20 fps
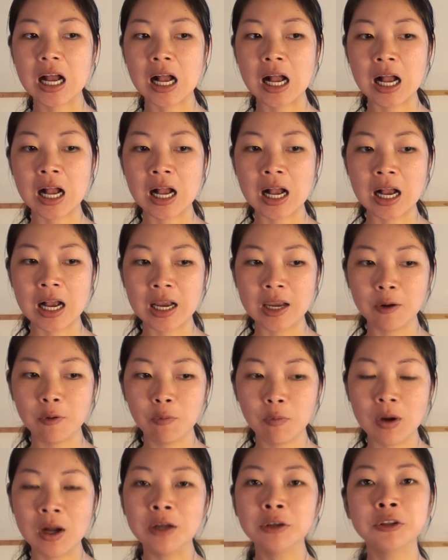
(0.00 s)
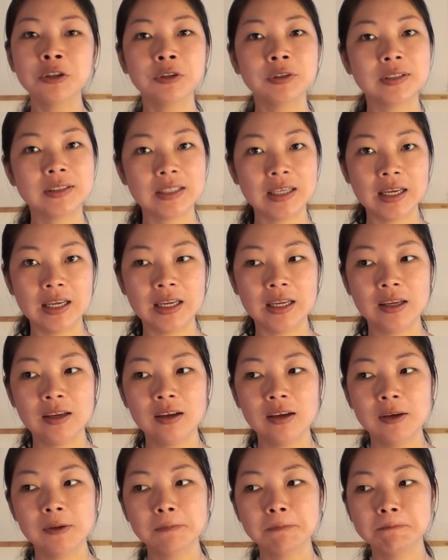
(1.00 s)
I want to say,
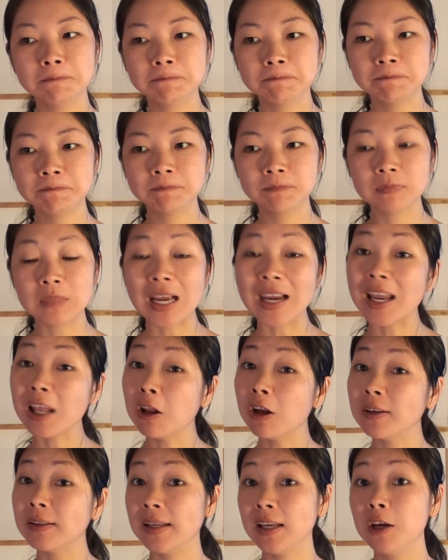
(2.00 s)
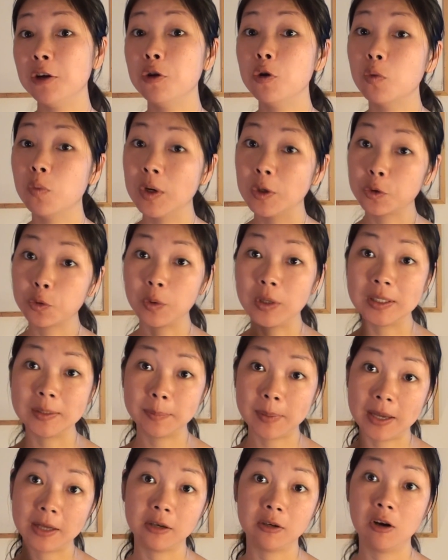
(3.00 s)
um, I cannot tell you which one is
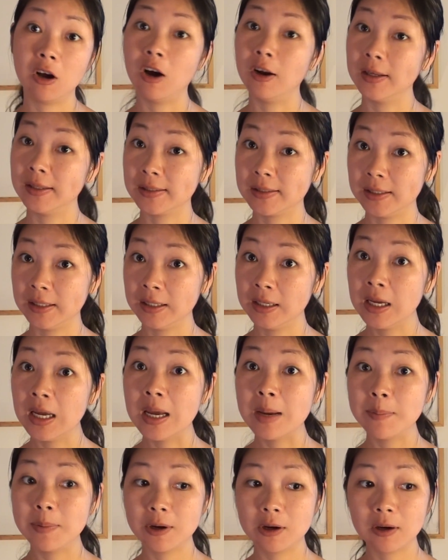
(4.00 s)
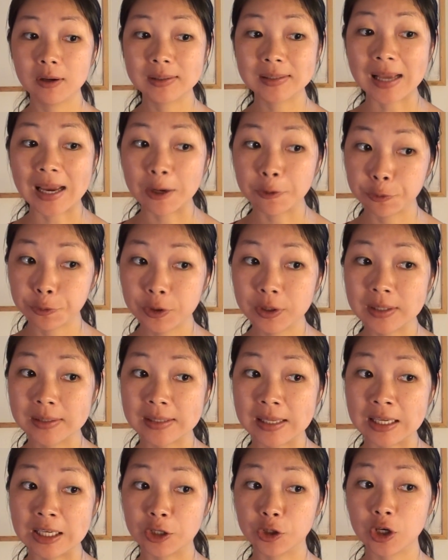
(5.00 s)
better, honestly, because I really
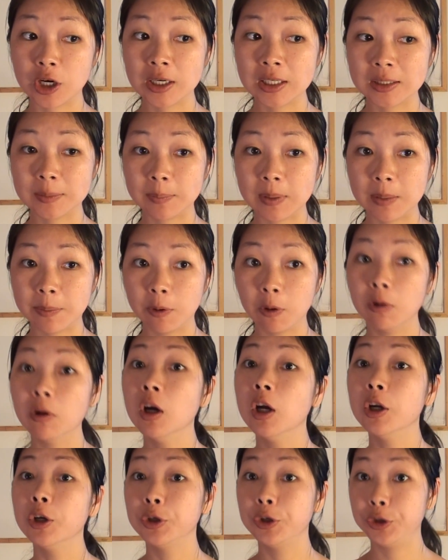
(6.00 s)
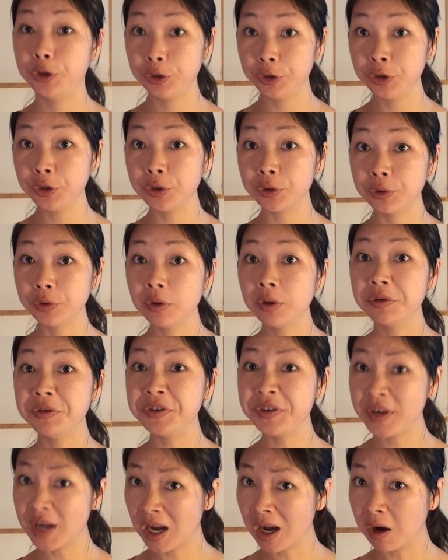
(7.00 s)
think Chinese people do
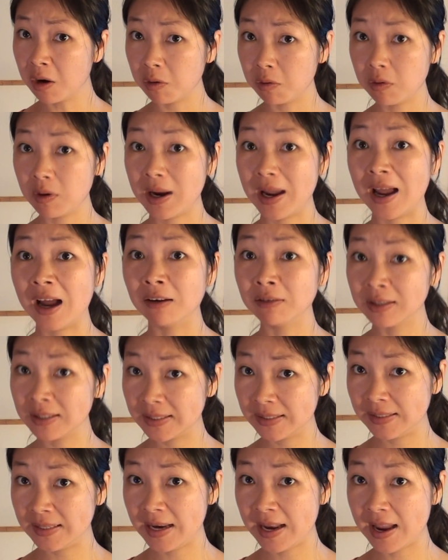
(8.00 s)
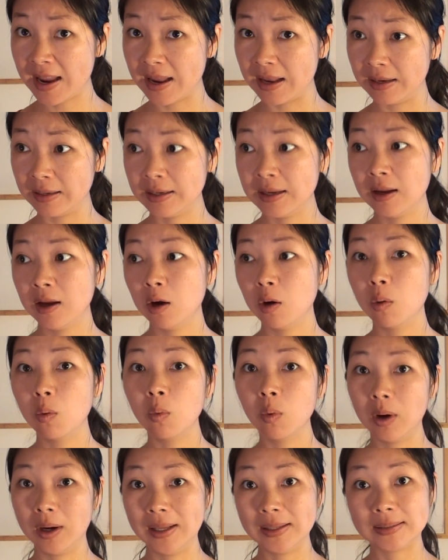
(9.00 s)
know, understand
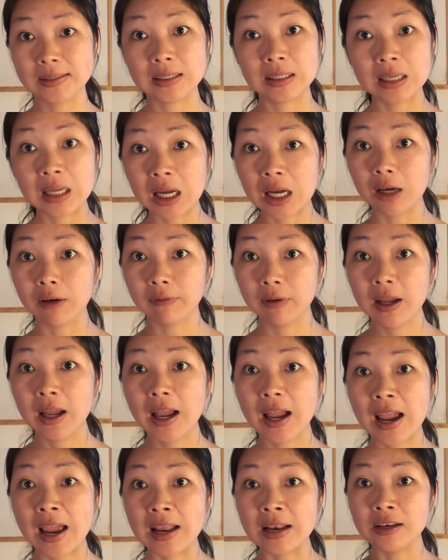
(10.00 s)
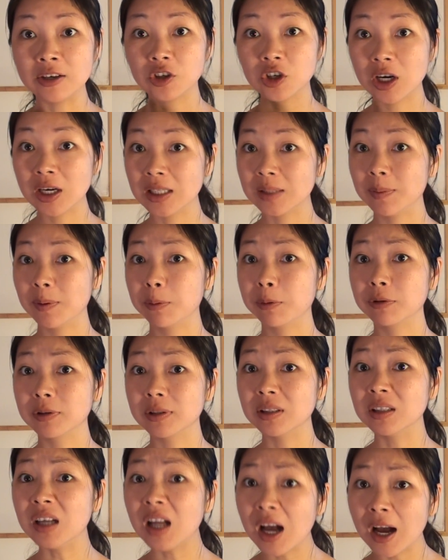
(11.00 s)
what is love, and Chinese people's
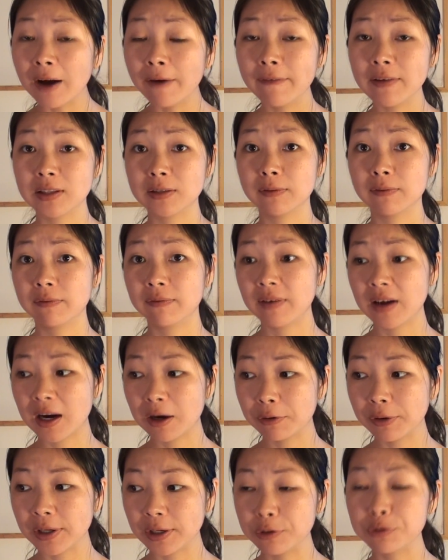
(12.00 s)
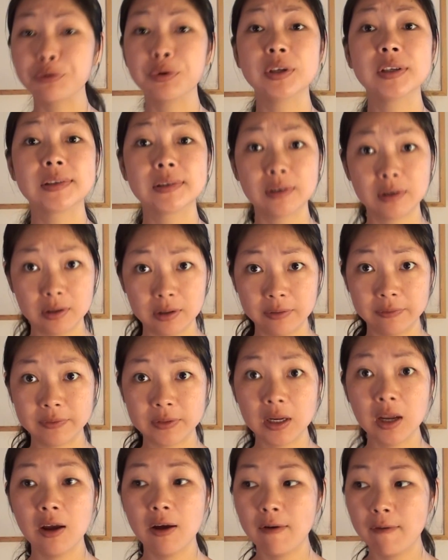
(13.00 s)
love is very
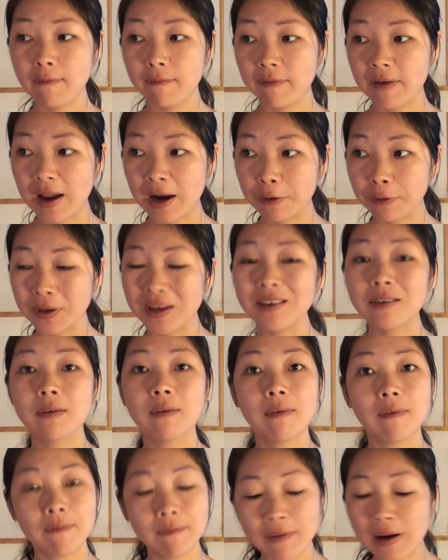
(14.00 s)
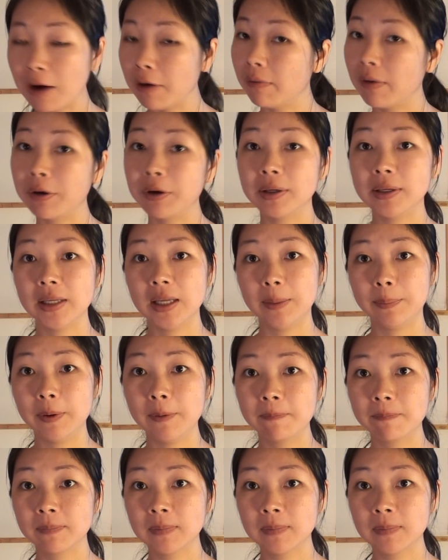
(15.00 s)
reserved, very, very, very deep.